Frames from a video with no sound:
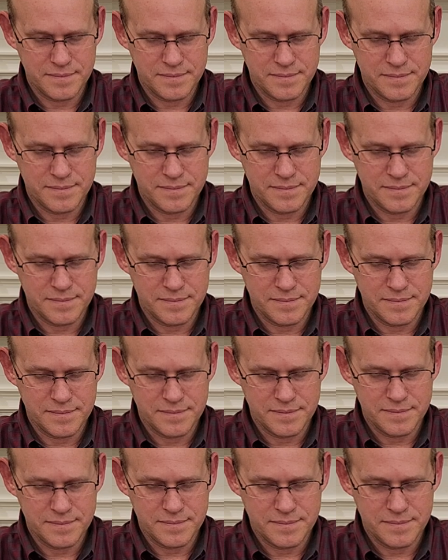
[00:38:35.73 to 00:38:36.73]

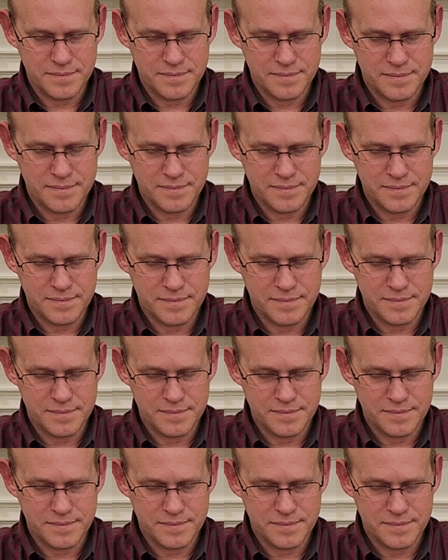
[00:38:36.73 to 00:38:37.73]

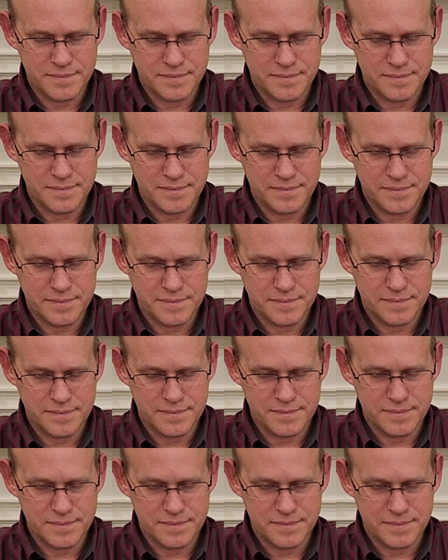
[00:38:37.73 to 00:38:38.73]

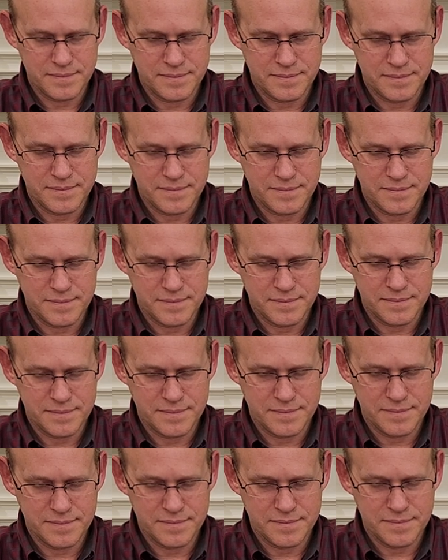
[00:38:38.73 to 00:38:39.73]

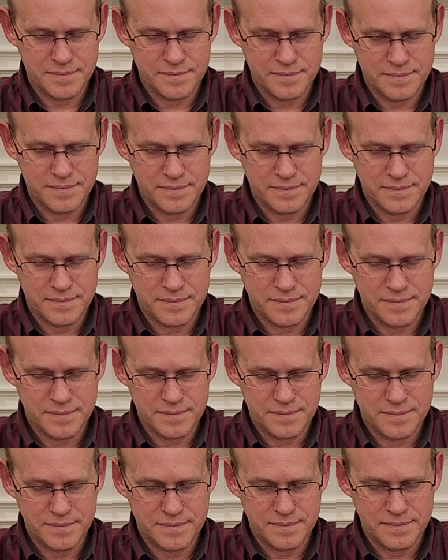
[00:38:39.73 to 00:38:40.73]

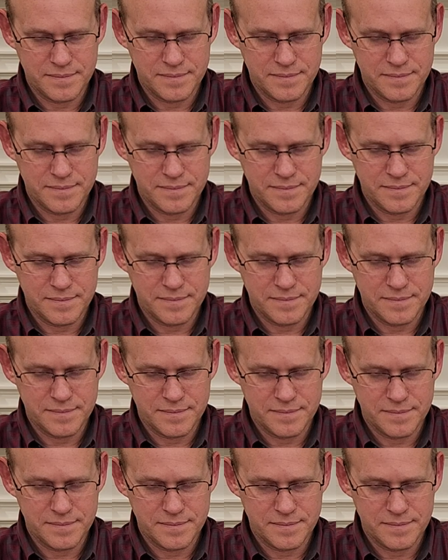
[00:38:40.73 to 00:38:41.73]

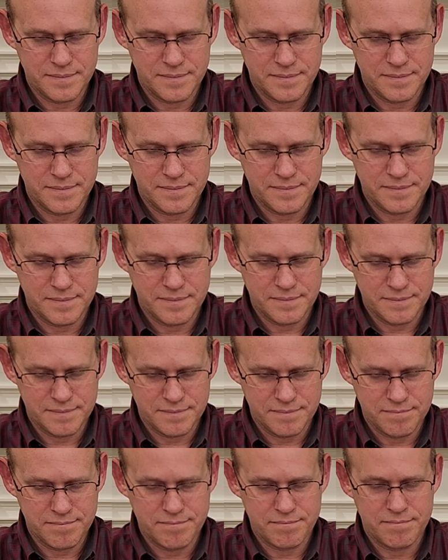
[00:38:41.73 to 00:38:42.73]

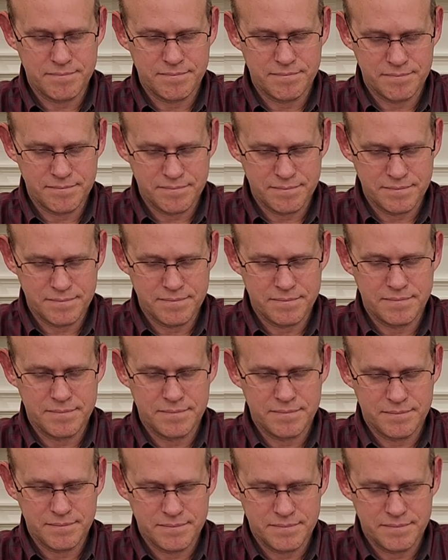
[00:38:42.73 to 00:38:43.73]
(silent)